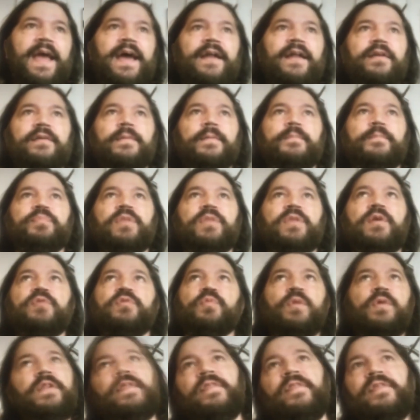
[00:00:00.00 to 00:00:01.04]
And
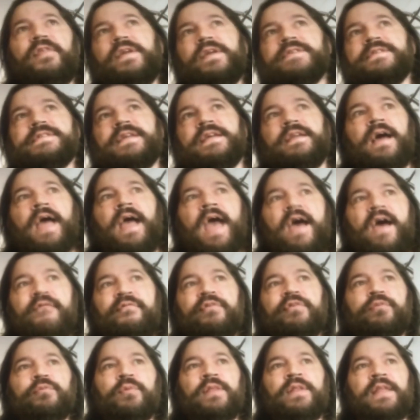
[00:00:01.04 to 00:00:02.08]
it's one of the things that I
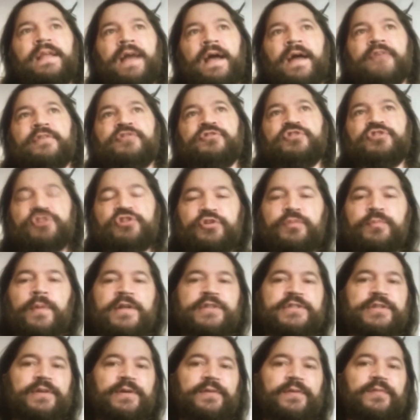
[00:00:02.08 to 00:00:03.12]
haven't really gotten too
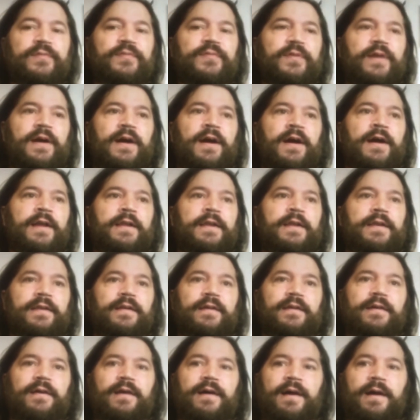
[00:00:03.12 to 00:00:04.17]
much of on
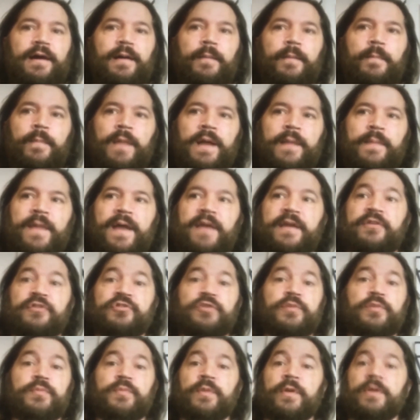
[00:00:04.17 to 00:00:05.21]
bikepacking
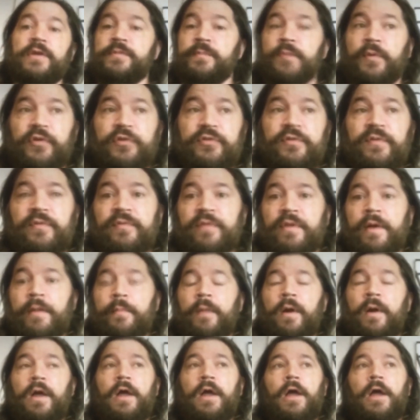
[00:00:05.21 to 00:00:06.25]
trips, because most of
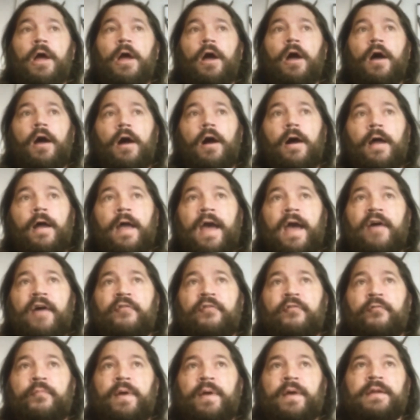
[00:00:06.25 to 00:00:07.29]
them
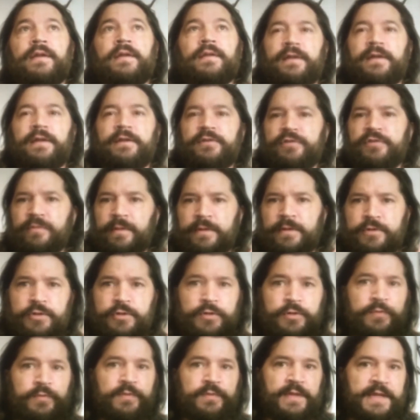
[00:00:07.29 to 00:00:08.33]
have been just like
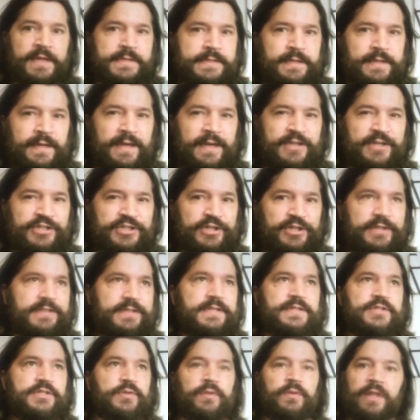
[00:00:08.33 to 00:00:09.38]
two
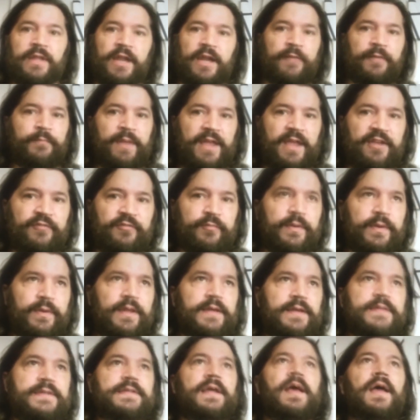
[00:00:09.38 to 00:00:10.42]
destinations, and so a lot of
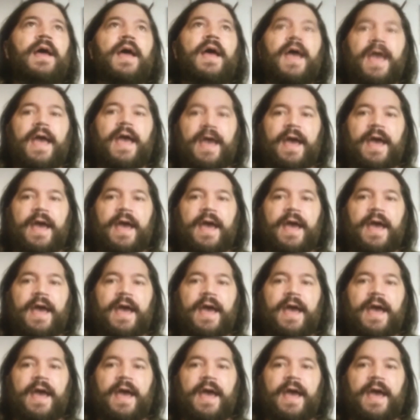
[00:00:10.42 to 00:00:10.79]
pavement